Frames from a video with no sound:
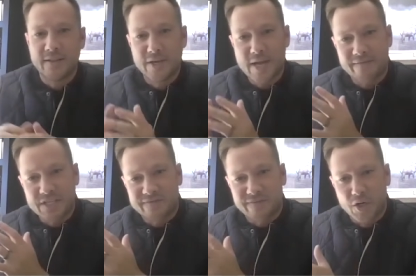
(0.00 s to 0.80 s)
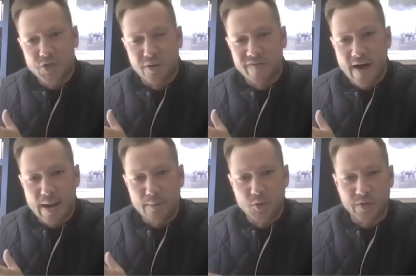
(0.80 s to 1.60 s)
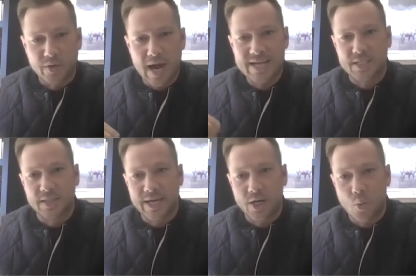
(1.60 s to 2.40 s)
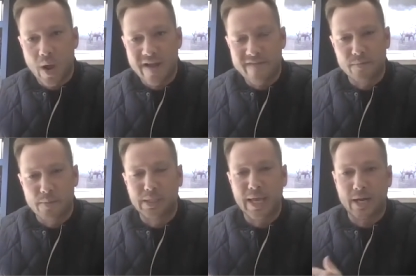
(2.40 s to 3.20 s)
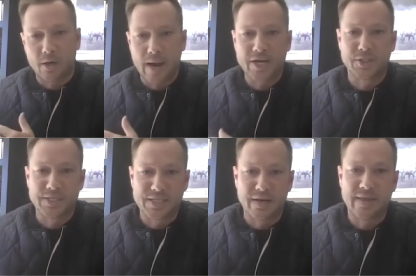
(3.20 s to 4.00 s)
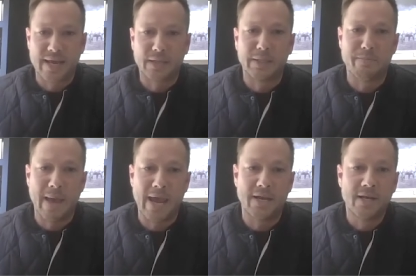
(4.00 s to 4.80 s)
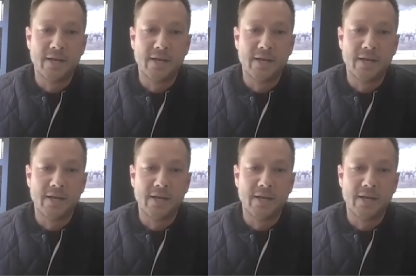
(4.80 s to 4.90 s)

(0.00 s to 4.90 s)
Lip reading: Then you have these functional fibers where they're isolated away from a plant or actually synthetically made.